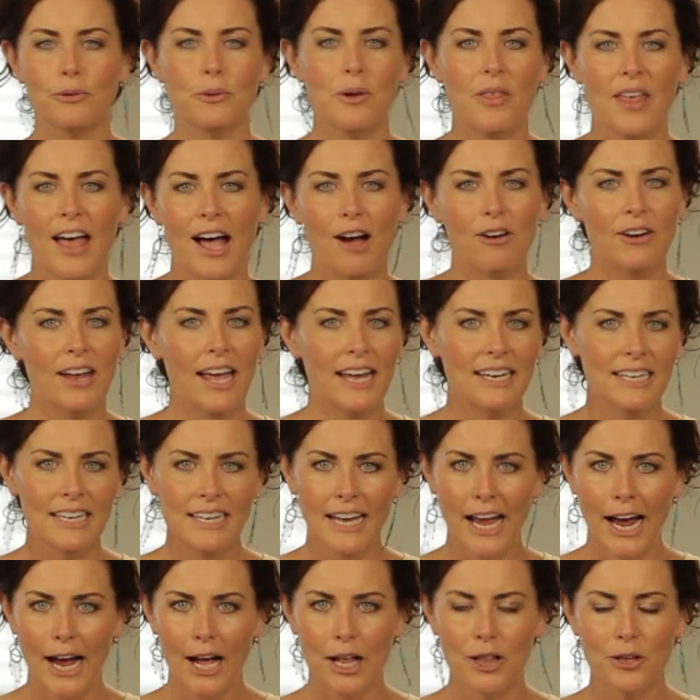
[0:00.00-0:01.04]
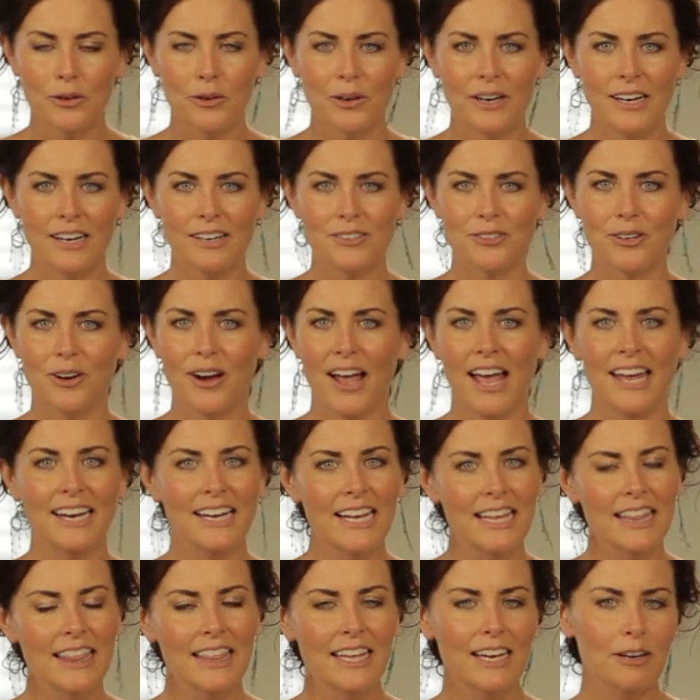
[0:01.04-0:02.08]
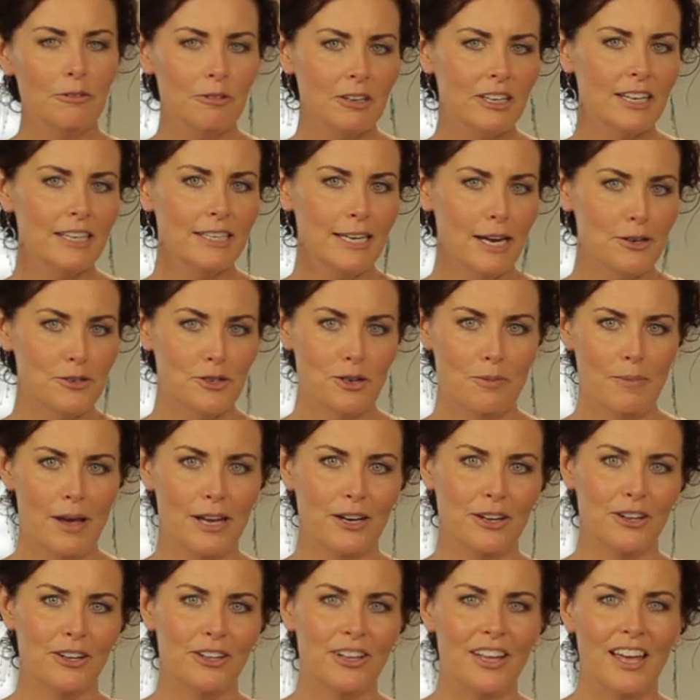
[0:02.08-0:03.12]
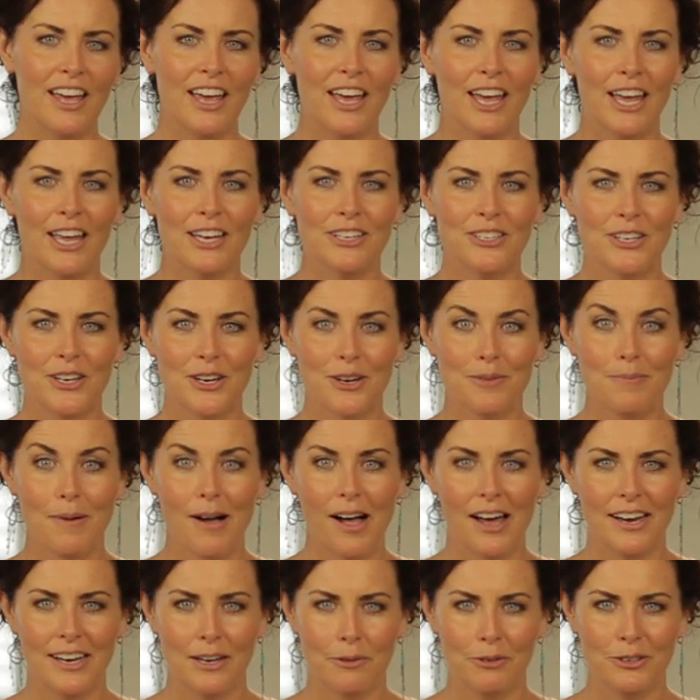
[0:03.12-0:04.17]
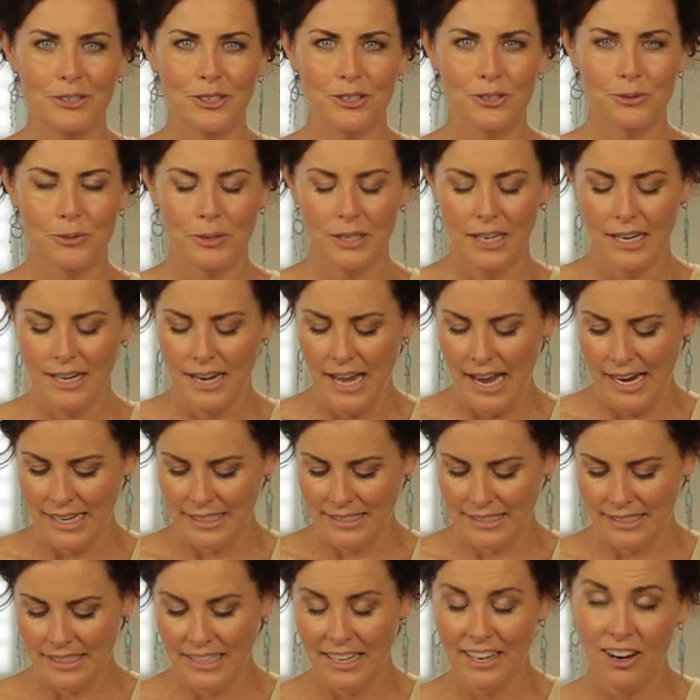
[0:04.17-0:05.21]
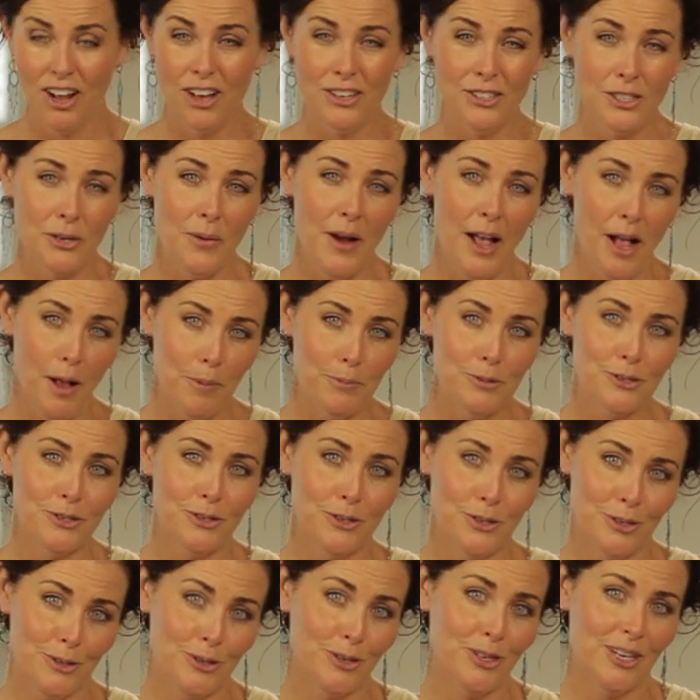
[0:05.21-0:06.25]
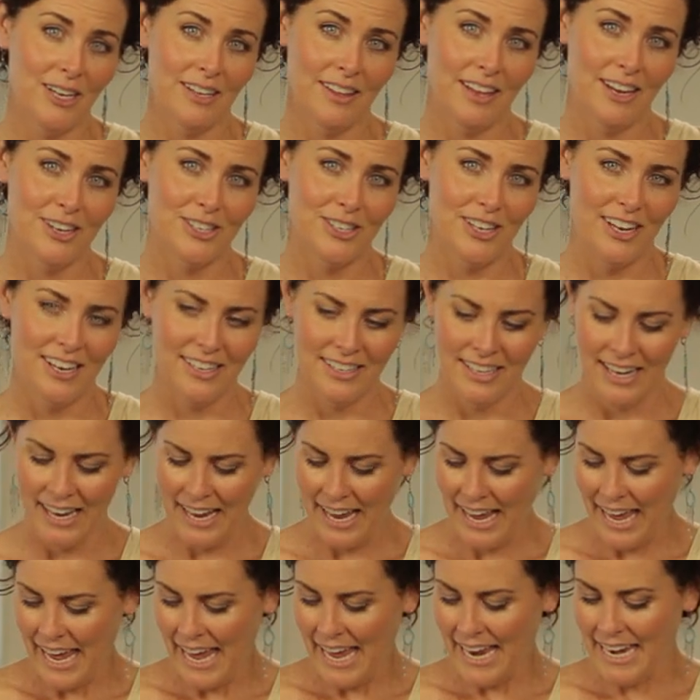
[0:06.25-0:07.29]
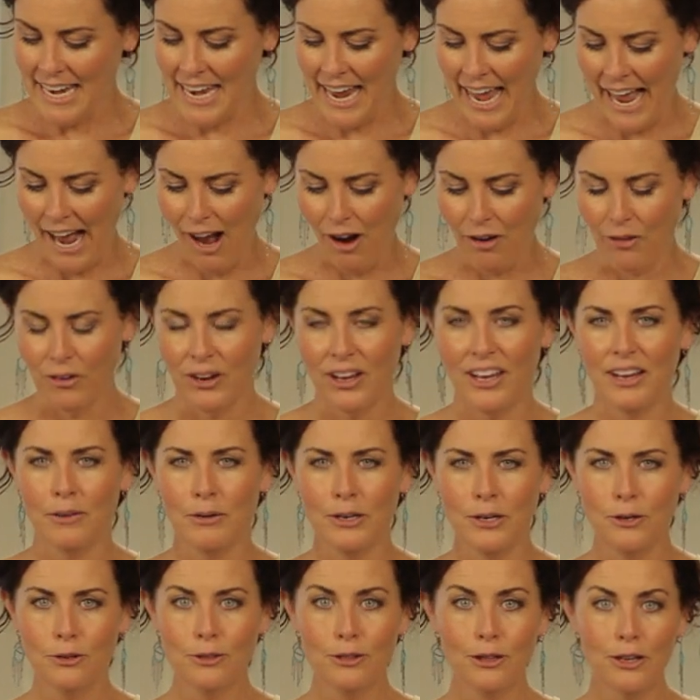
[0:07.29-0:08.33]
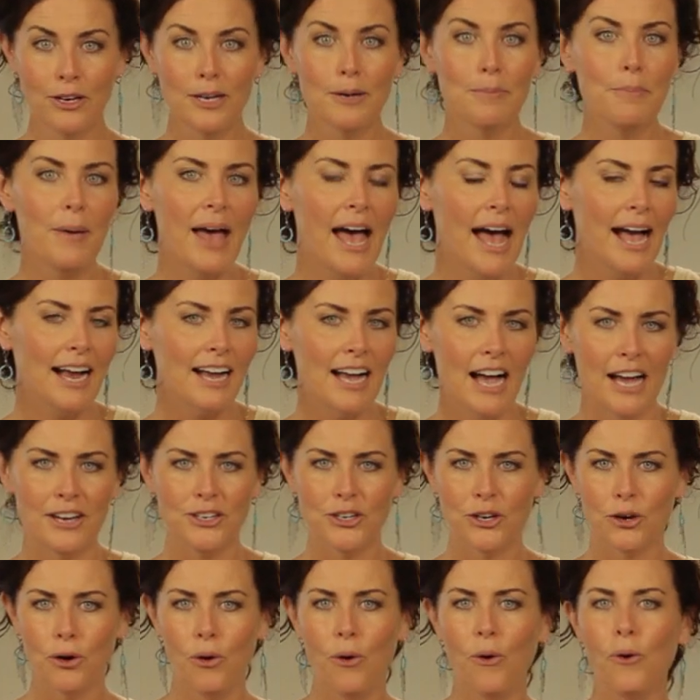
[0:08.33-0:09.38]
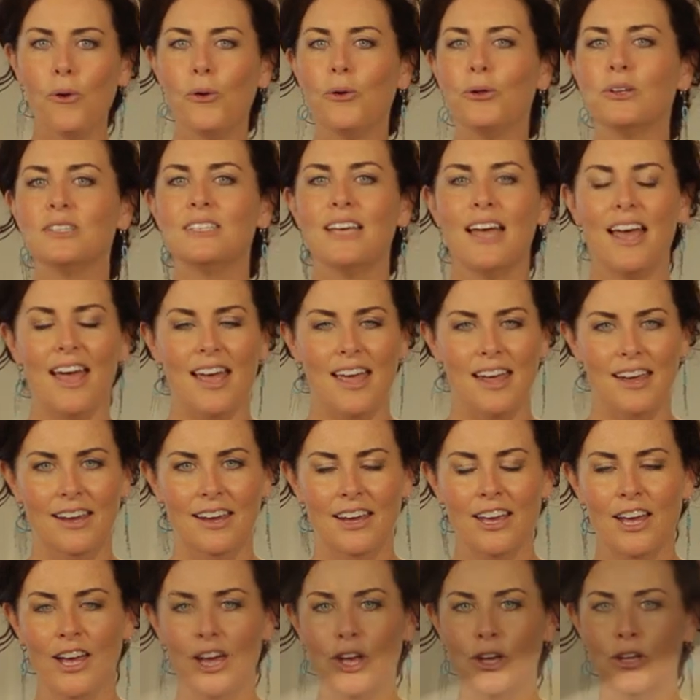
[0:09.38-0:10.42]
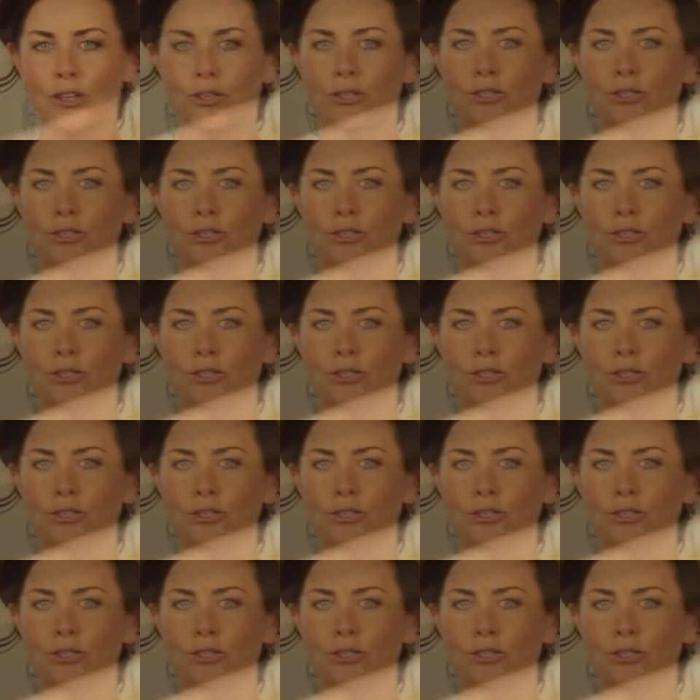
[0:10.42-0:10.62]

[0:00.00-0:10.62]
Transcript: without any calories or anything really detrimental to your body, which is really nice. It also helps your circulation. Now, when you look back on your whole day, you